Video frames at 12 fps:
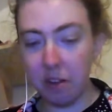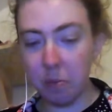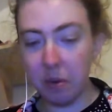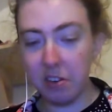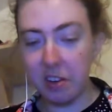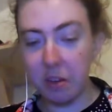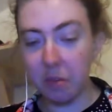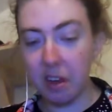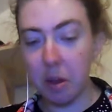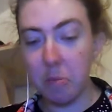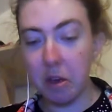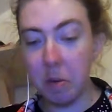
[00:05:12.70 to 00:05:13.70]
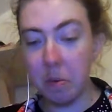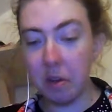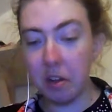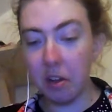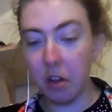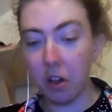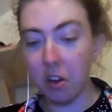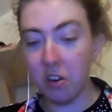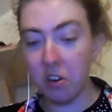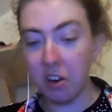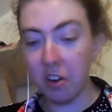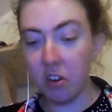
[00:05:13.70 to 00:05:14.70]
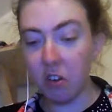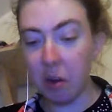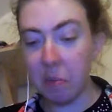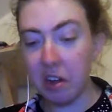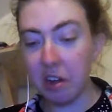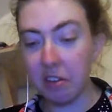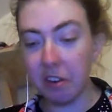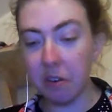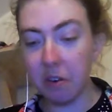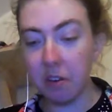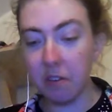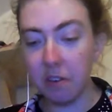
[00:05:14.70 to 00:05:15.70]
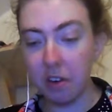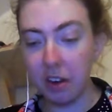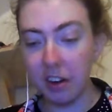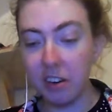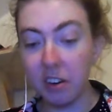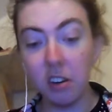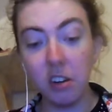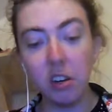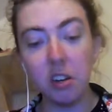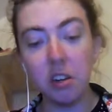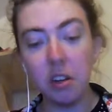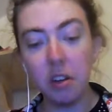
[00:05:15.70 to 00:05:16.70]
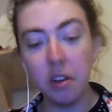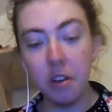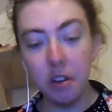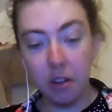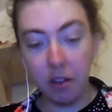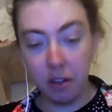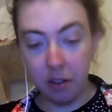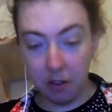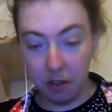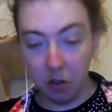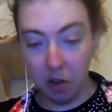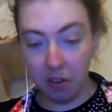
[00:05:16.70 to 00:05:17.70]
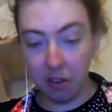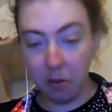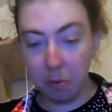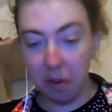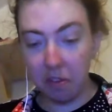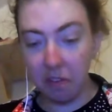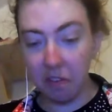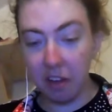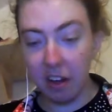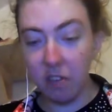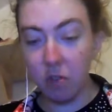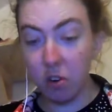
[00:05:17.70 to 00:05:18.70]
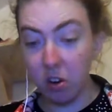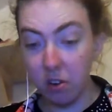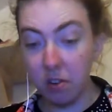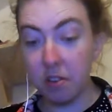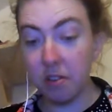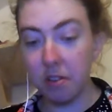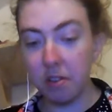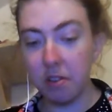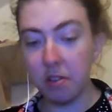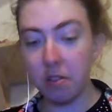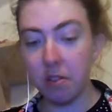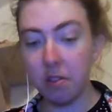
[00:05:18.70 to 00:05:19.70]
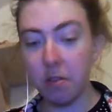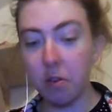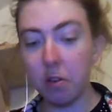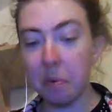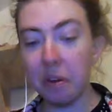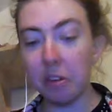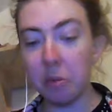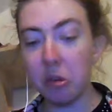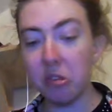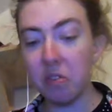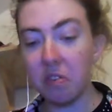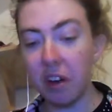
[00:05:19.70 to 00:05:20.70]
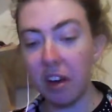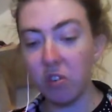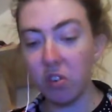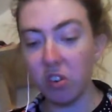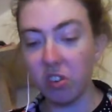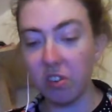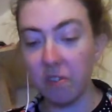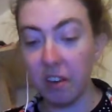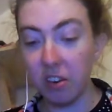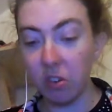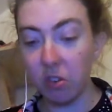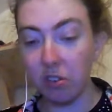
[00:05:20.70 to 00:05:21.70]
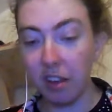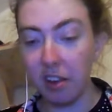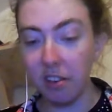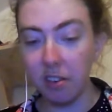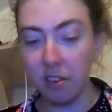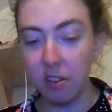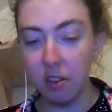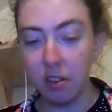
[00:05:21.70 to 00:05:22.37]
blast which killed 10 people in a college in the Crimean town of Kerch. It caused an explosive device, Russian officials say.